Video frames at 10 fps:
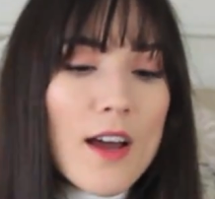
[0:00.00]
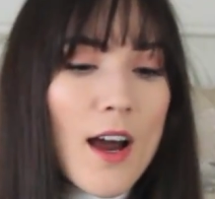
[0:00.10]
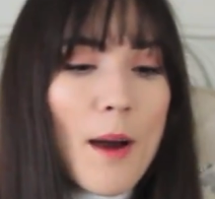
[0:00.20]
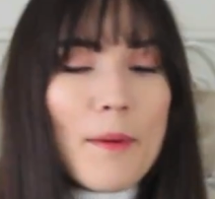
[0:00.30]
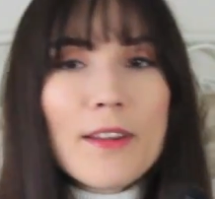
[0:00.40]

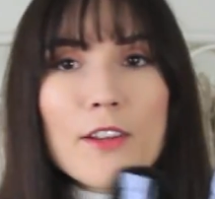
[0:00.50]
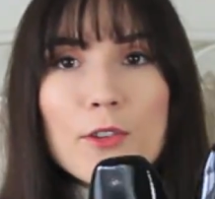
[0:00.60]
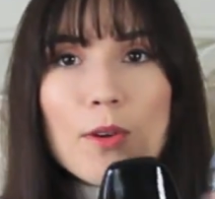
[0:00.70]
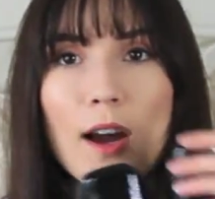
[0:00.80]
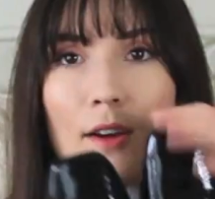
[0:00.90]
And they
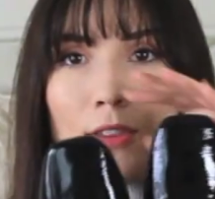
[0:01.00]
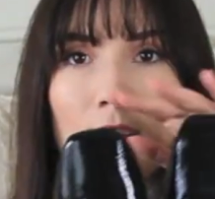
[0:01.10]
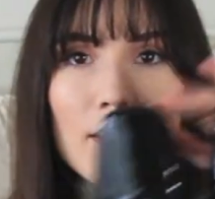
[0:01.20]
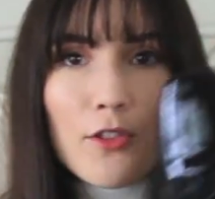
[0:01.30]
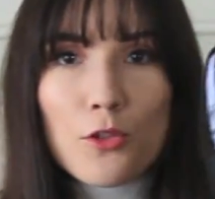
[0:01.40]
do have
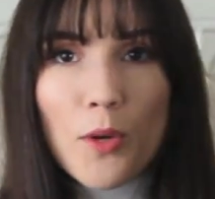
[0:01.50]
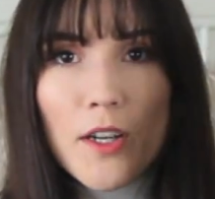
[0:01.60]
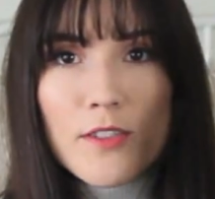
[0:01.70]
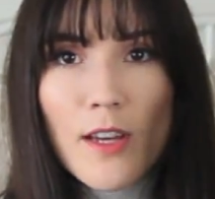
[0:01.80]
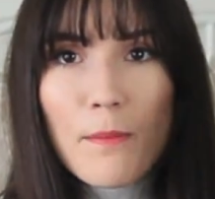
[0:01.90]
like a
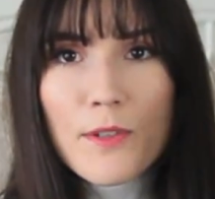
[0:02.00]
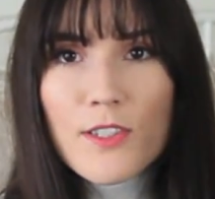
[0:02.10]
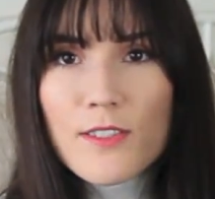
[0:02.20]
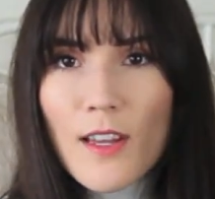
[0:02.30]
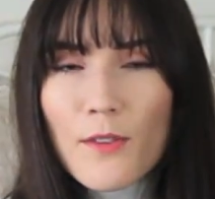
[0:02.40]
square tip, which
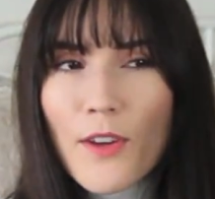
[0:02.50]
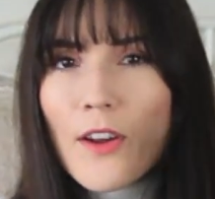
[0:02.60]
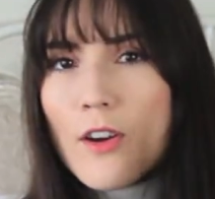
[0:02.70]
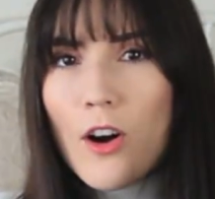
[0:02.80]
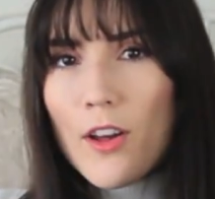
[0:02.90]
is like
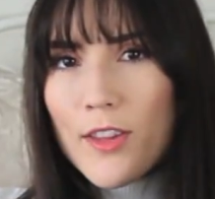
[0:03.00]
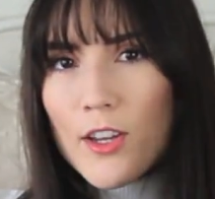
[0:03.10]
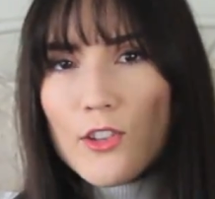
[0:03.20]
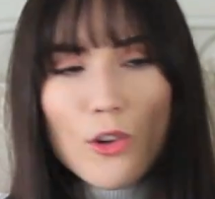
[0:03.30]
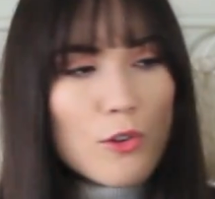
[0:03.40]
very odd
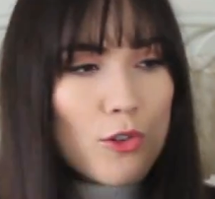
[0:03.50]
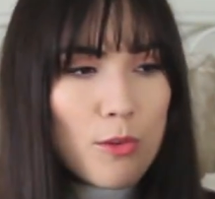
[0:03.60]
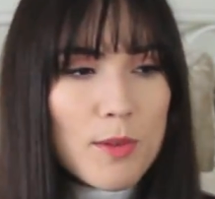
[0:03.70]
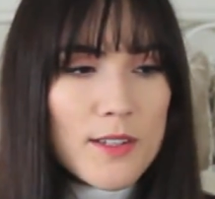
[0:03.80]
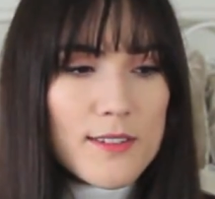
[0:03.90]
that you don't
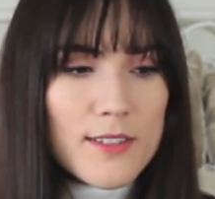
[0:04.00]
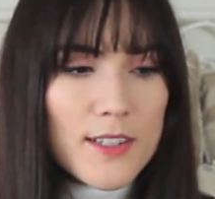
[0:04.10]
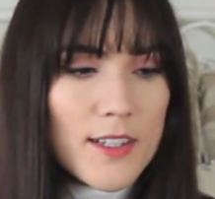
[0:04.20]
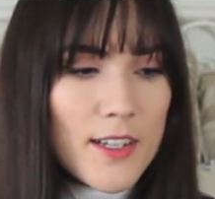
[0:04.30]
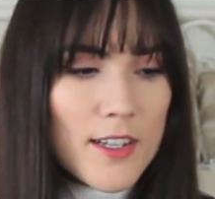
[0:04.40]
normally
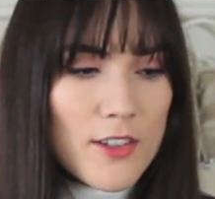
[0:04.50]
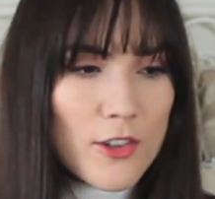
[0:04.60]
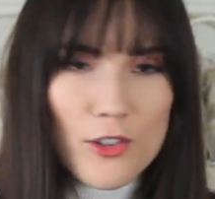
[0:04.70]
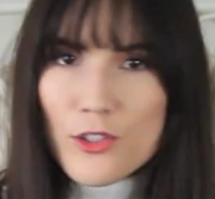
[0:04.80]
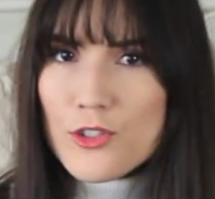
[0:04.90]
see in
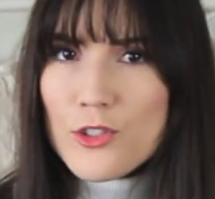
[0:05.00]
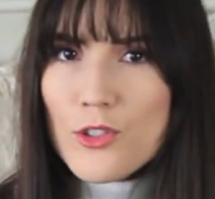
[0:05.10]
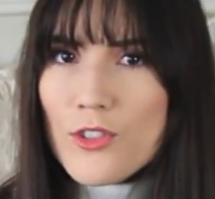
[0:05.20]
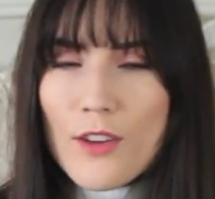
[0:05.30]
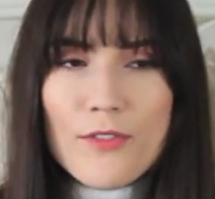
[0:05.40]
girl
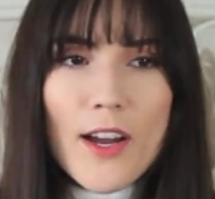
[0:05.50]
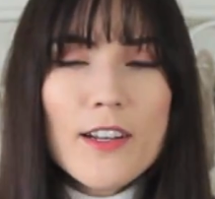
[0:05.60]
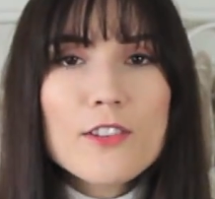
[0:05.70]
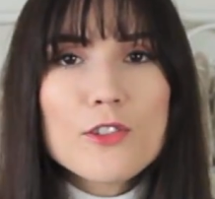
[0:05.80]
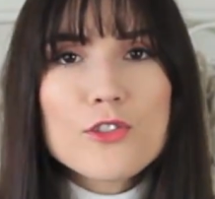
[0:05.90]
shoes. I find
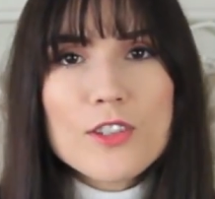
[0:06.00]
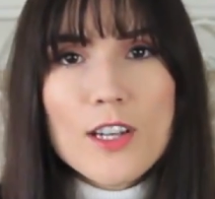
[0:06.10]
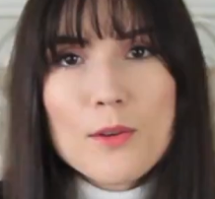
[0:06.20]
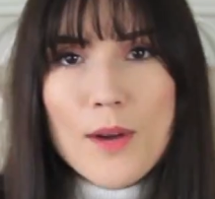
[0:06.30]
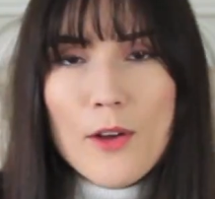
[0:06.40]
it's usually
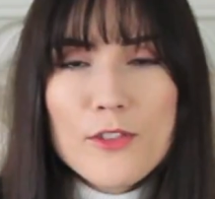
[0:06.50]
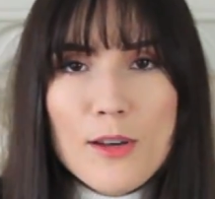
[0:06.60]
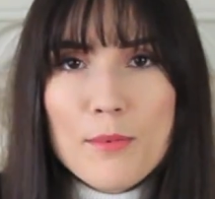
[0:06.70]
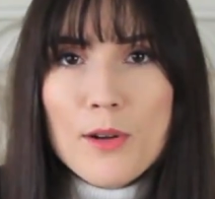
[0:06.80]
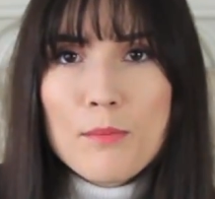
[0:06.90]
like a round
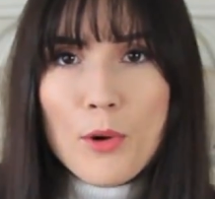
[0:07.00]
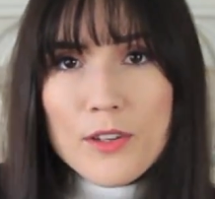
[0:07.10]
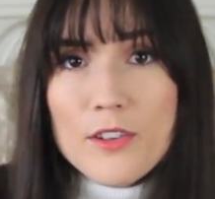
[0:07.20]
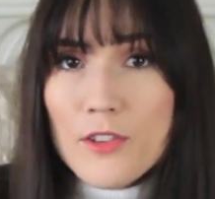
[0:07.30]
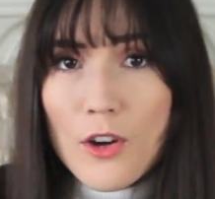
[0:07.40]
tip or a
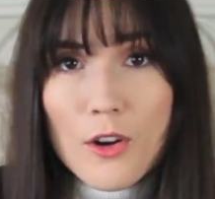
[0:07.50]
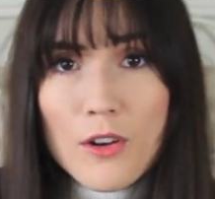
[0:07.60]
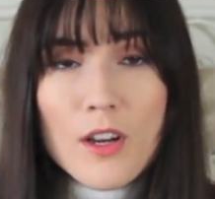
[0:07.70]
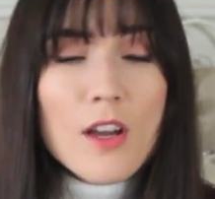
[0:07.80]
pointed toe.